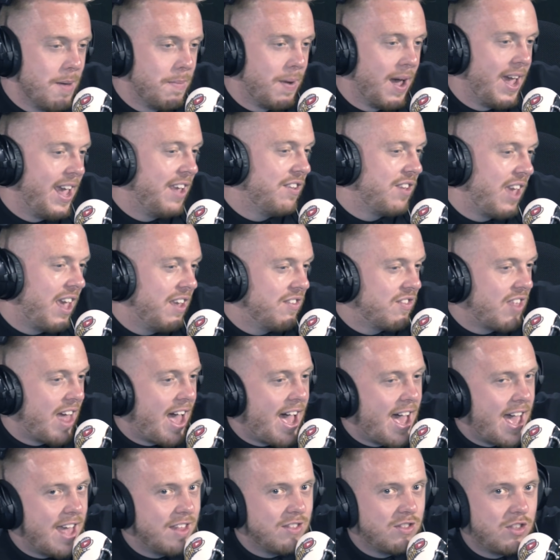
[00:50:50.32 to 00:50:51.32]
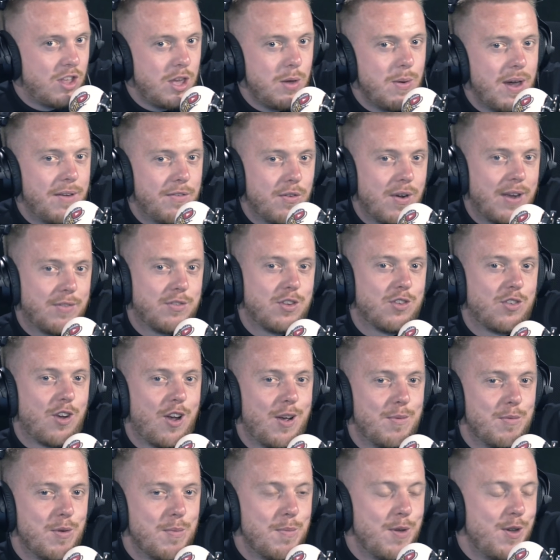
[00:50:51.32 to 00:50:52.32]
But is that, do you ever have to try
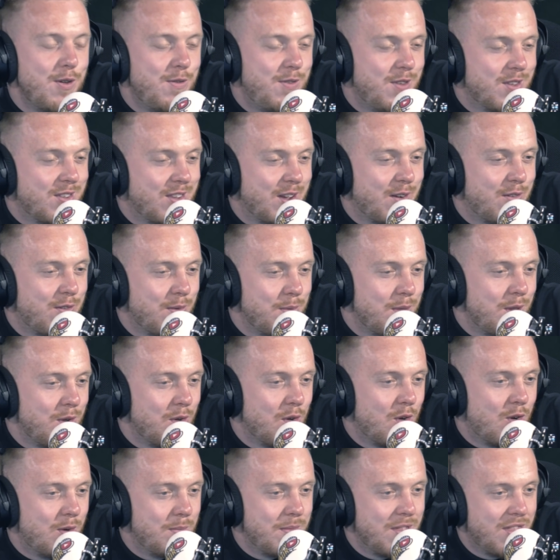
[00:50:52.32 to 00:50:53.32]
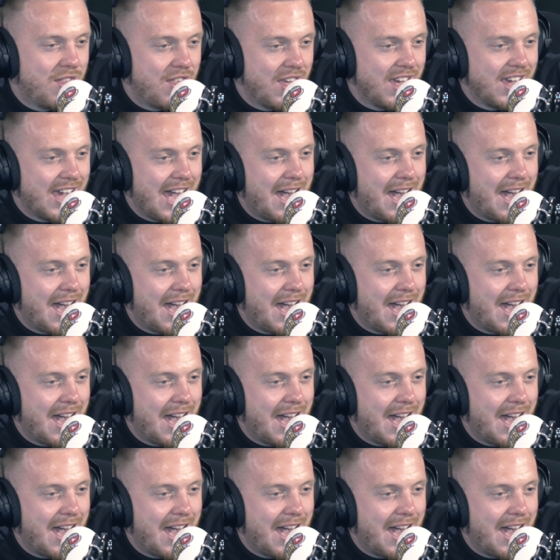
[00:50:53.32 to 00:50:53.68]
and remove yourself from the norm and think